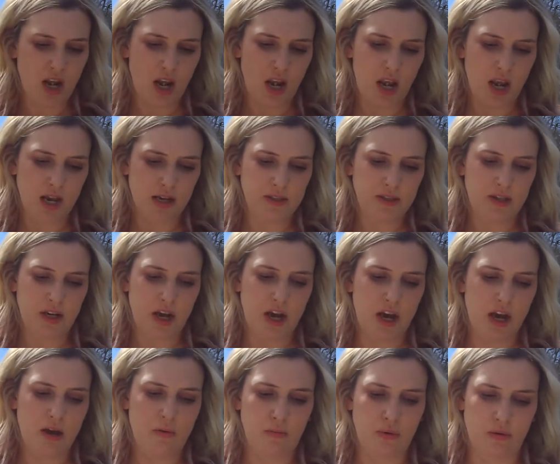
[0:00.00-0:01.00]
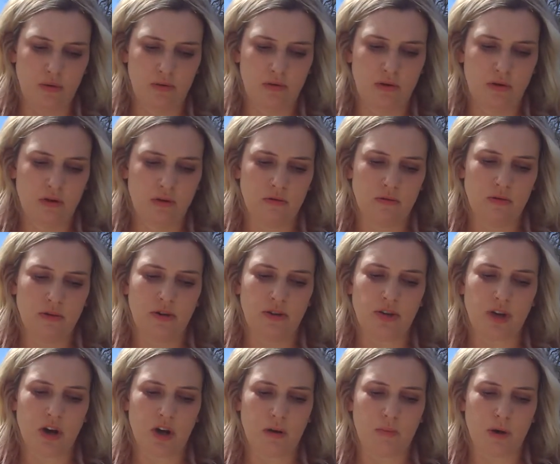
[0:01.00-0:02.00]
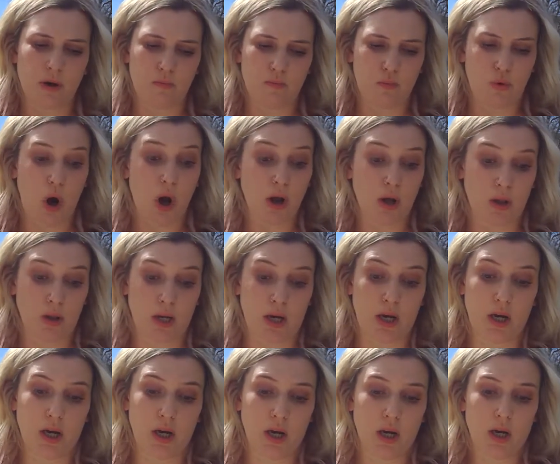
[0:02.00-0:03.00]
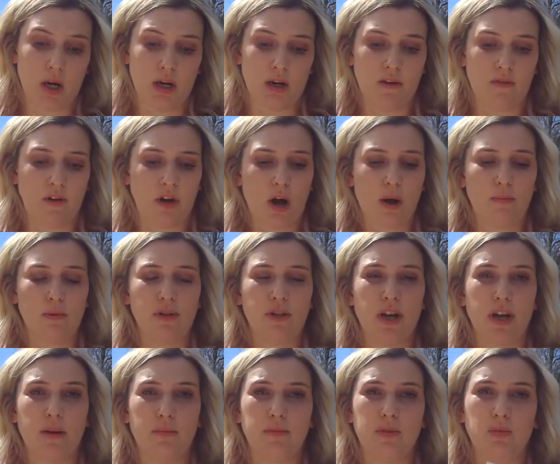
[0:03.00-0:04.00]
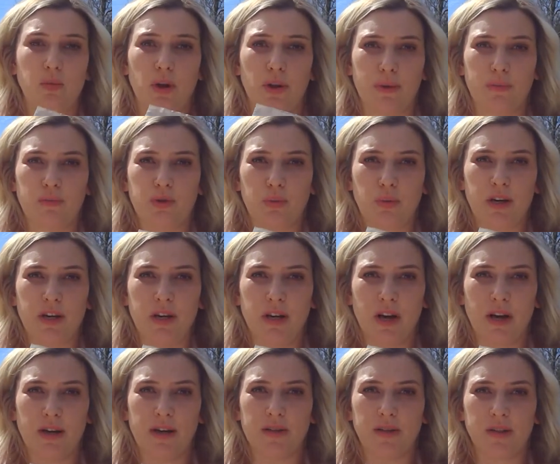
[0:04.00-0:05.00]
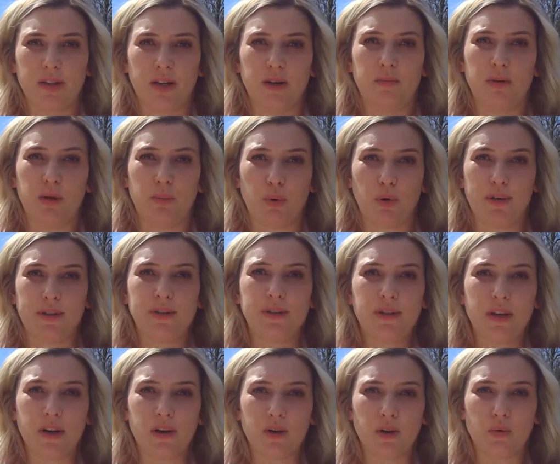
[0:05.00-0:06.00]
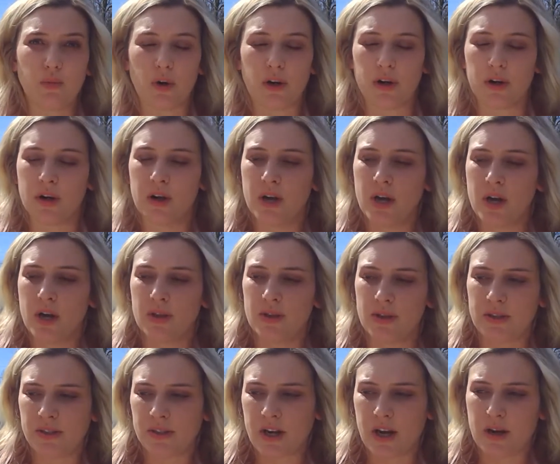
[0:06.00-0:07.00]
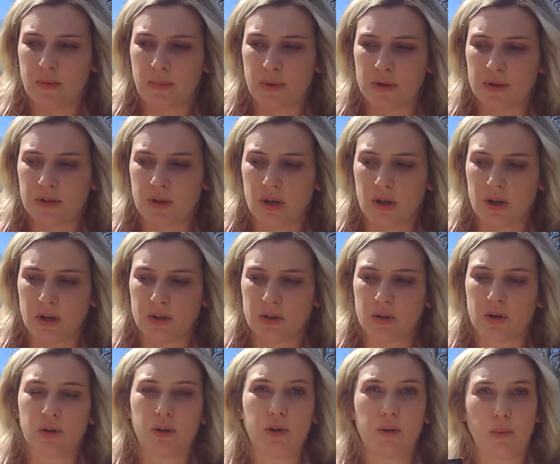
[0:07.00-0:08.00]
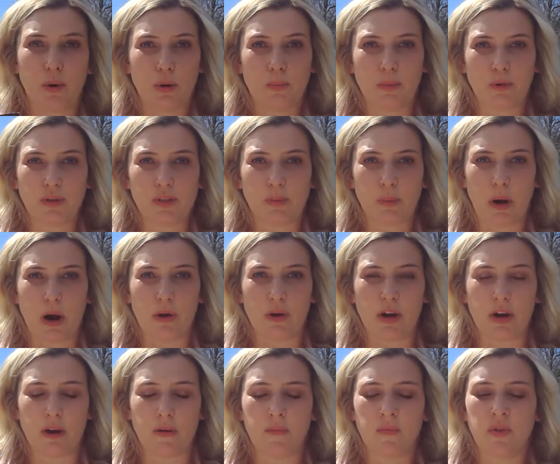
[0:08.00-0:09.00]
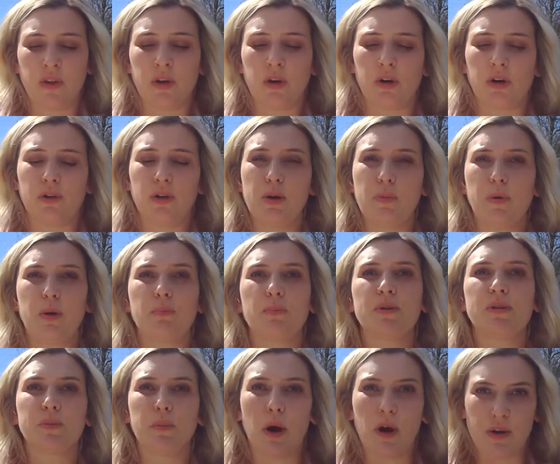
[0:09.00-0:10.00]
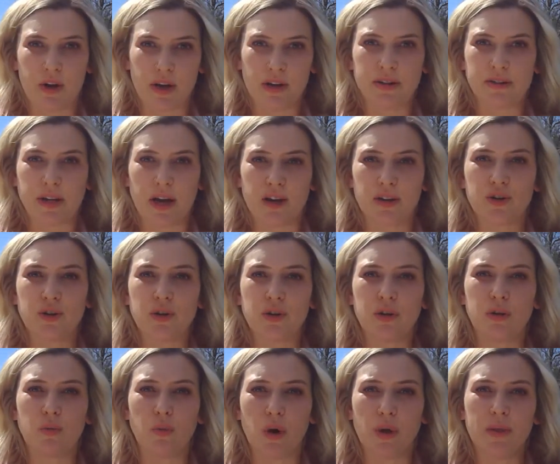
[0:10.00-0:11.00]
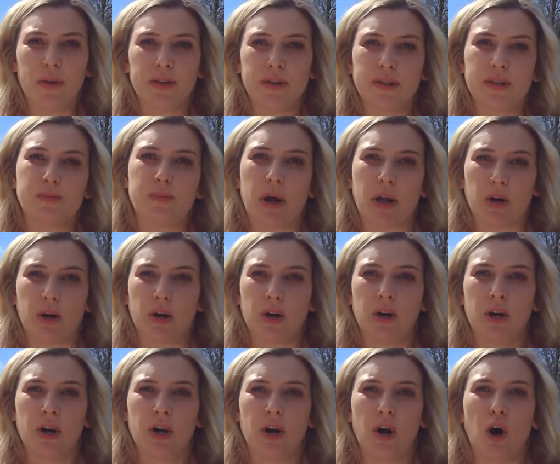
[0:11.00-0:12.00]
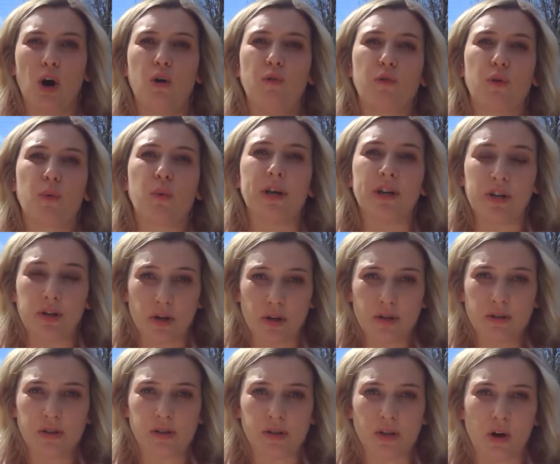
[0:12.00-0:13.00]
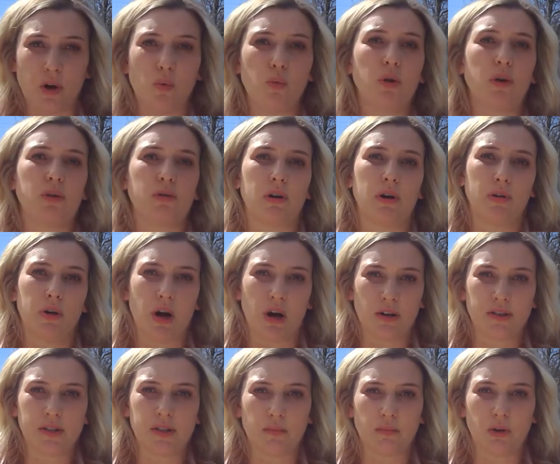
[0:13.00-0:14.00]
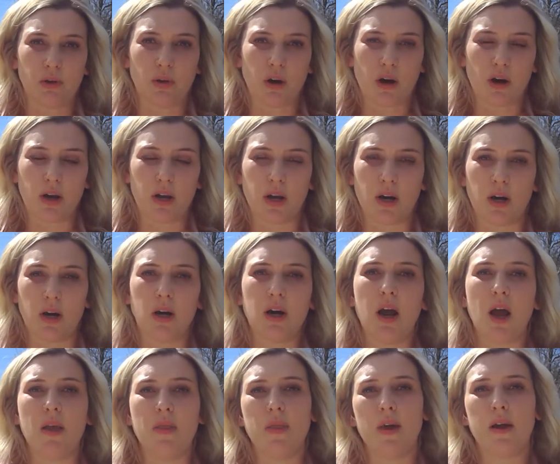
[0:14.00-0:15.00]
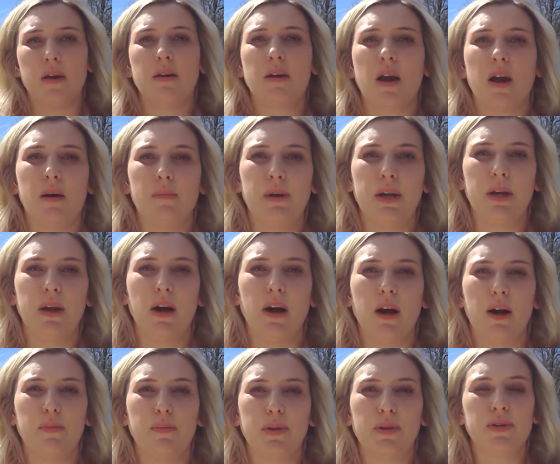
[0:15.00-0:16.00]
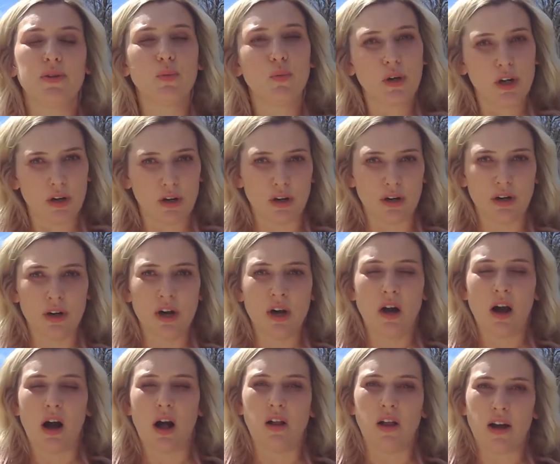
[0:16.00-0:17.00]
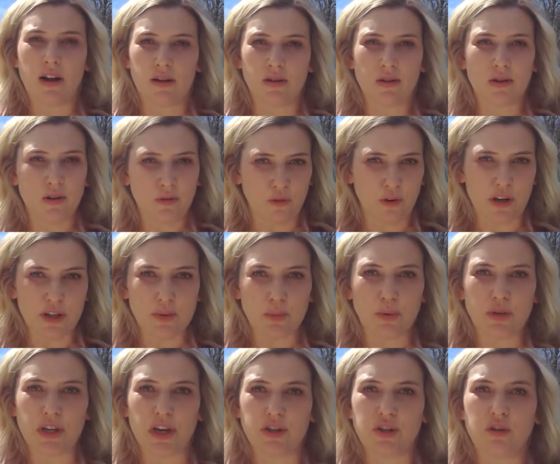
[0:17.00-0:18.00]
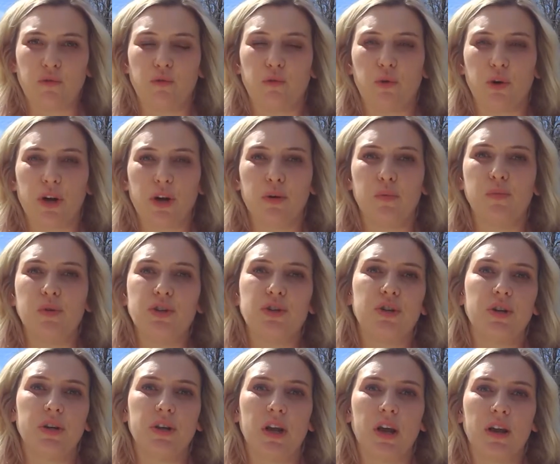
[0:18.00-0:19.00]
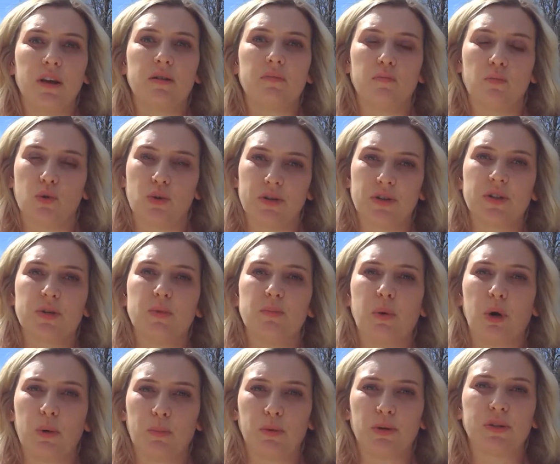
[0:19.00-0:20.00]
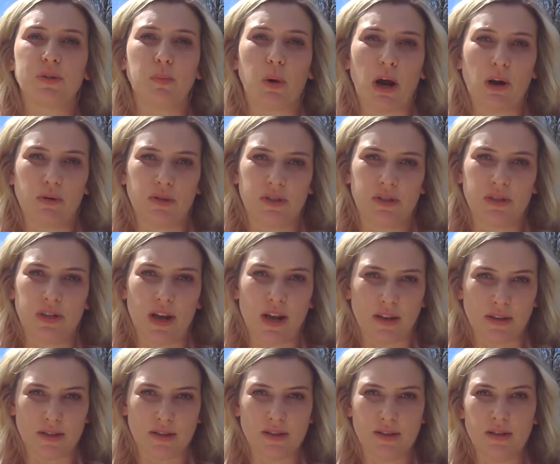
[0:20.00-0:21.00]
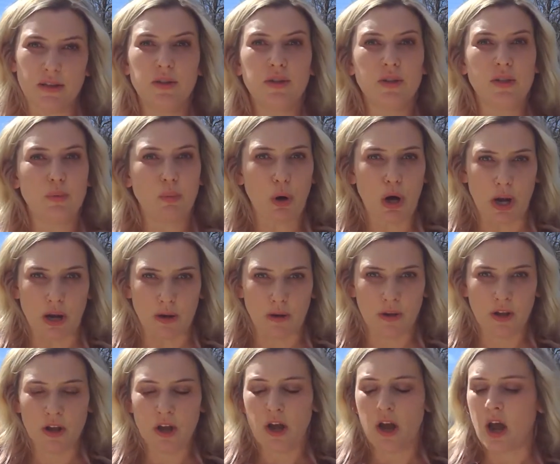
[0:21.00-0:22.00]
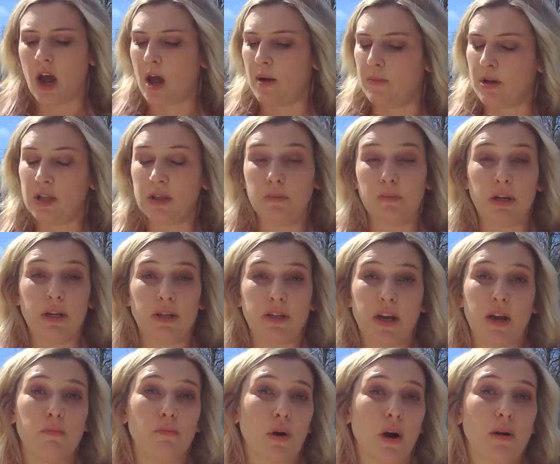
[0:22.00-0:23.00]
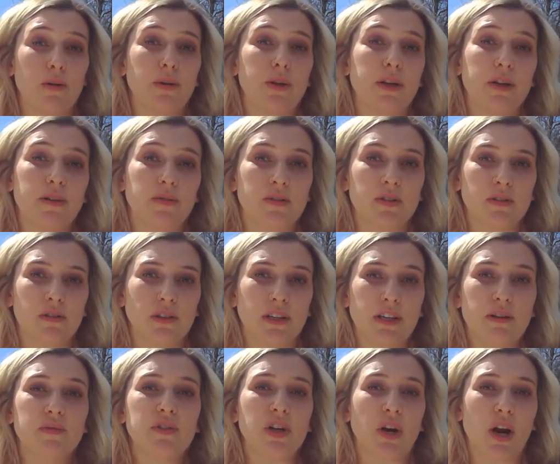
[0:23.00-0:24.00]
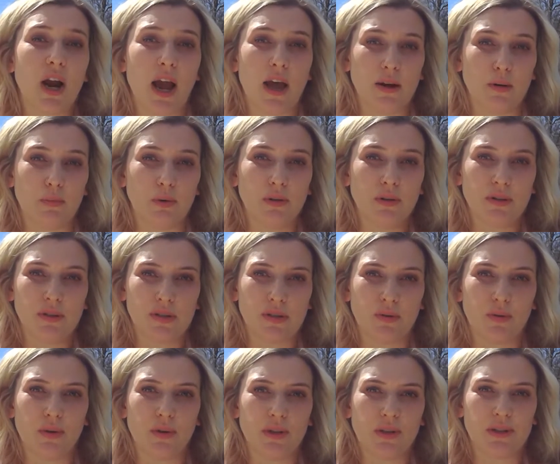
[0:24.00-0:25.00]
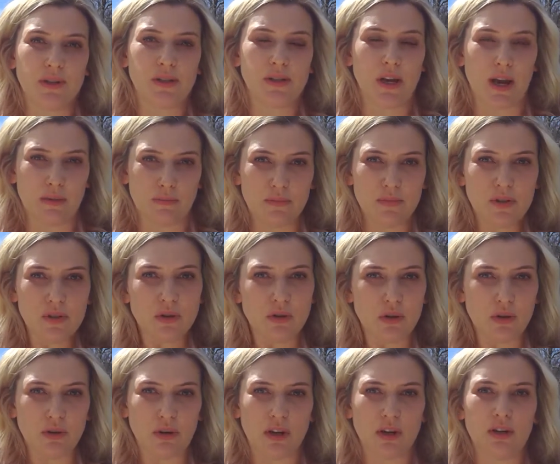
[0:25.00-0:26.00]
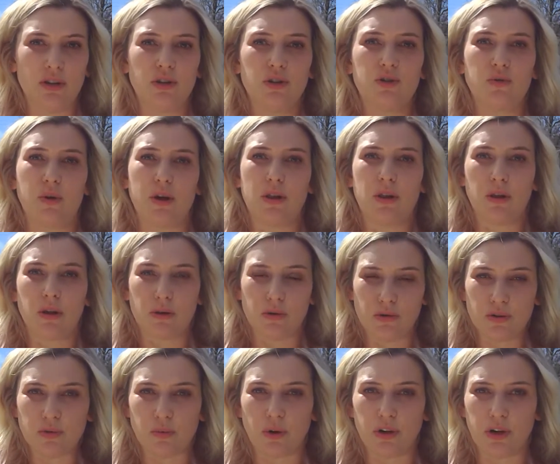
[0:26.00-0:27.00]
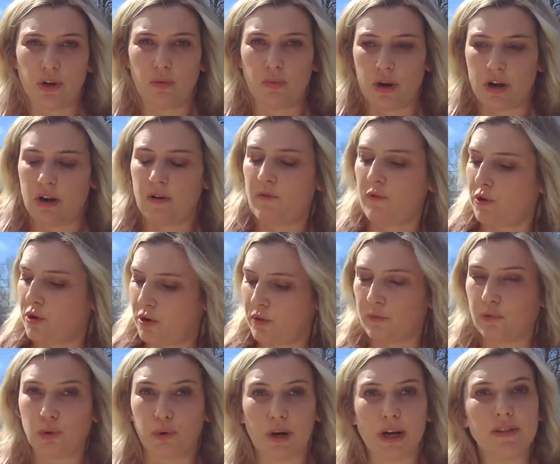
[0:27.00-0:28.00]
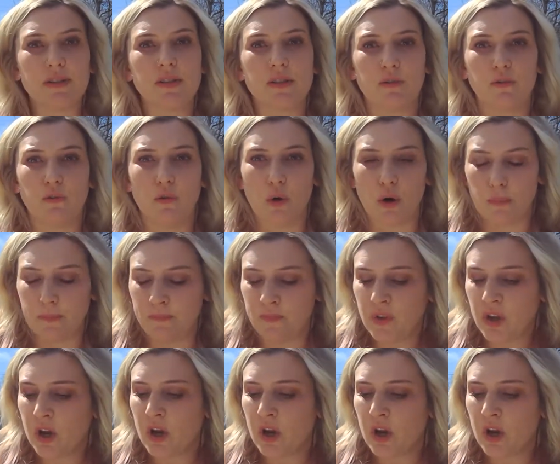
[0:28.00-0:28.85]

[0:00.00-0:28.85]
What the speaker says: Next up, we're going to talk about broccoli. I have a couple times. Waltham 29 is going to be a pretty standard one. This type is called early purple sprouting. Early purple sprouting is actually one that does better over winter, so we'll grow it all summer long here, and then coming up this winter, I'll add a little frost protection for it, and we should get more purple sprouts next spring. In the meantime, broccoli leaves are edible, and so are the stems, so you can enjoy those while you're waiting for your florets to form.